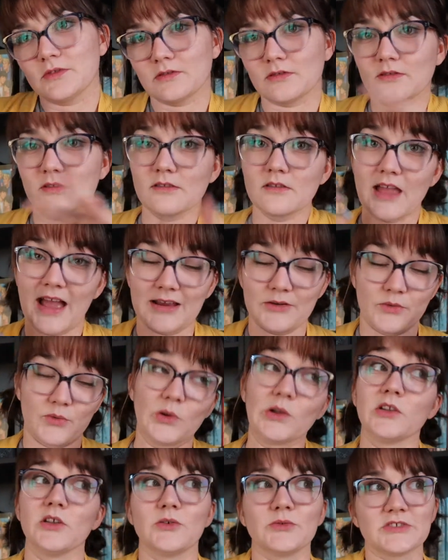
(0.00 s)

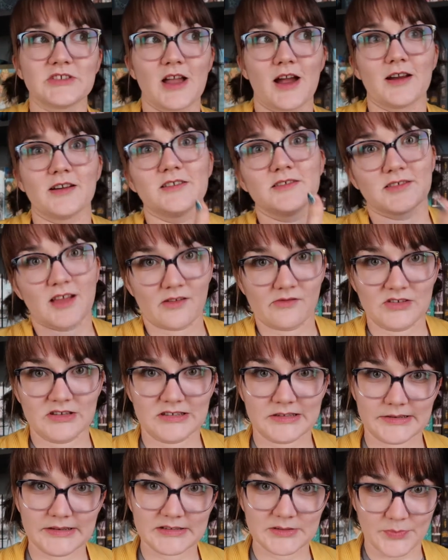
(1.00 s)
911 Lone Star is
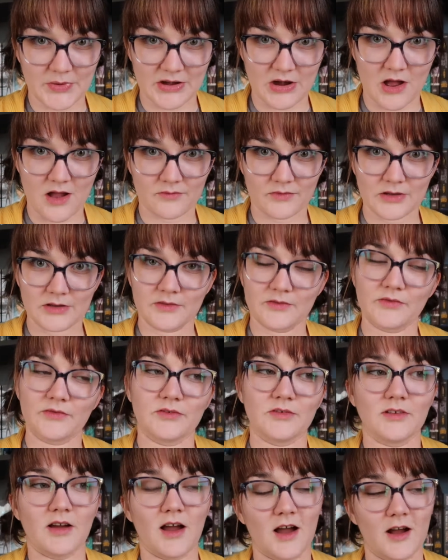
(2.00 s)
obviously a spin-off of.
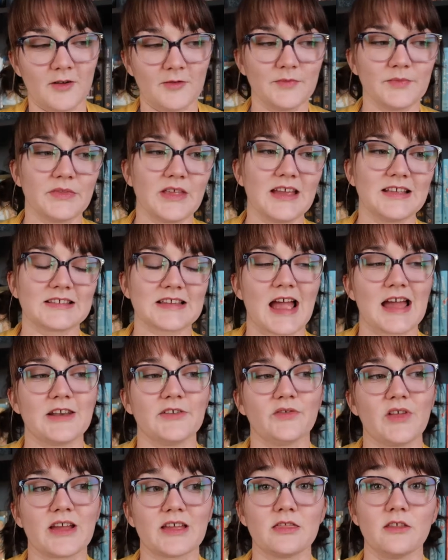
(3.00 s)
It's kind
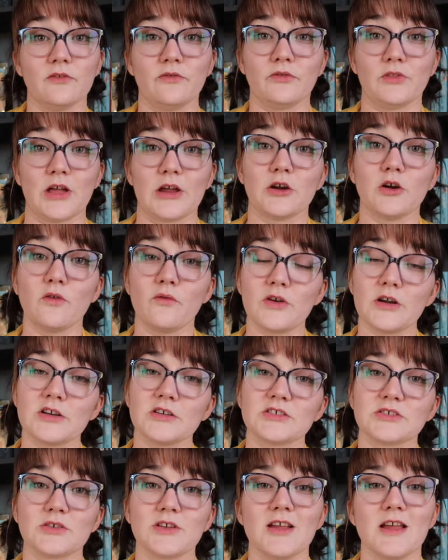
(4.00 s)
of like the
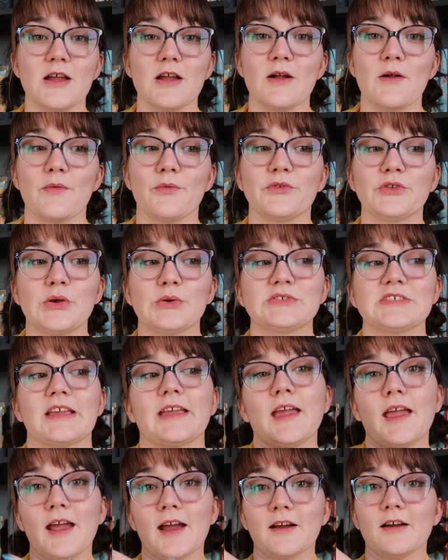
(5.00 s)
Flareoverse, so it's
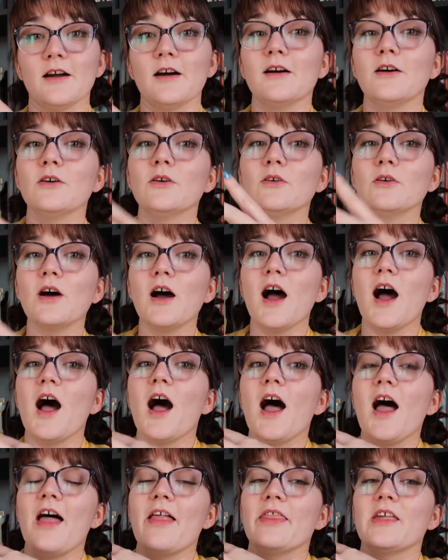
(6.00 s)
like Arrow,
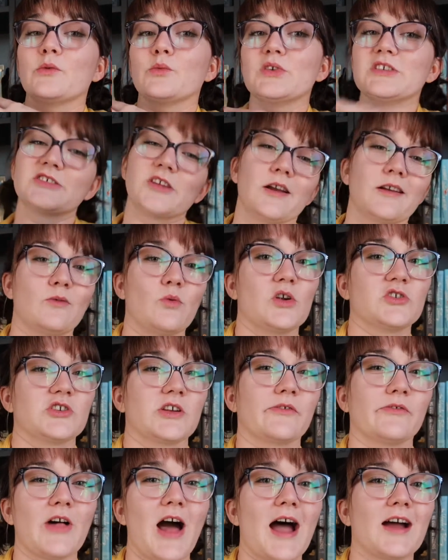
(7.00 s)
and then we started
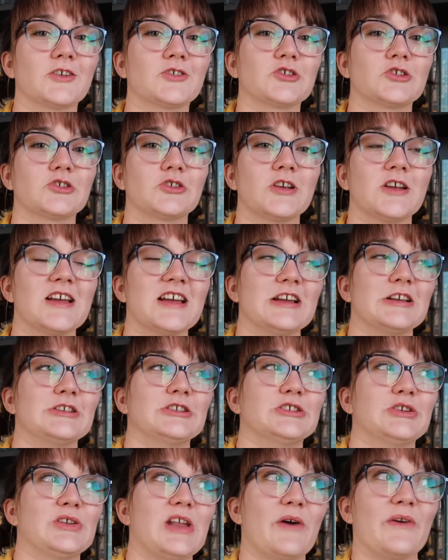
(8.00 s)
watching Flash.
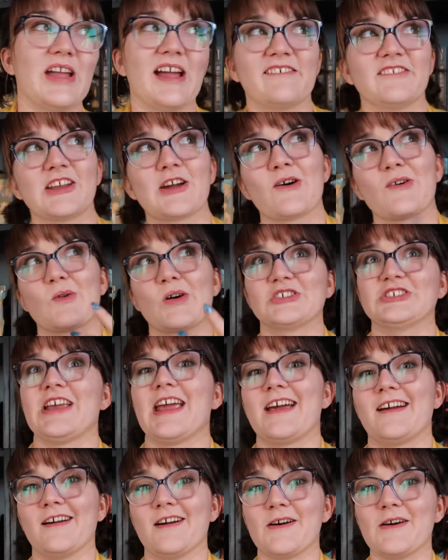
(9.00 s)
So now we have to go and watch
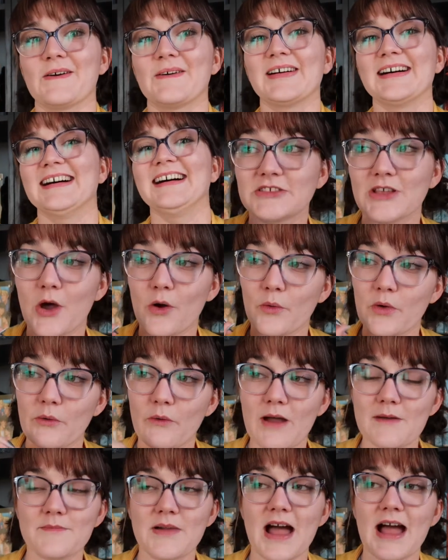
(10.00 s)
Arrow. So we
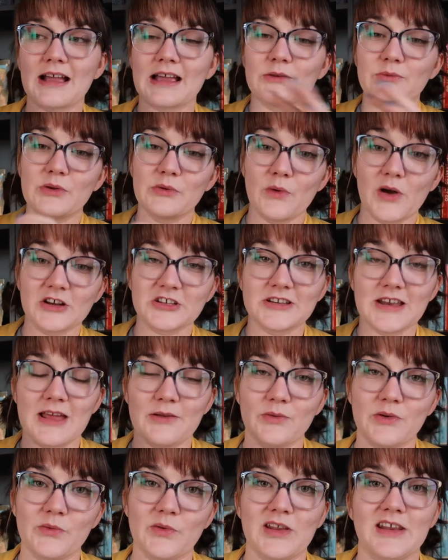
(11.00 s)
went back and we watched
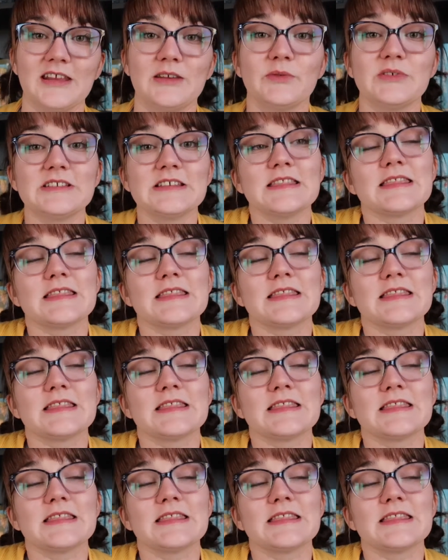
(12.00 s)
911, and I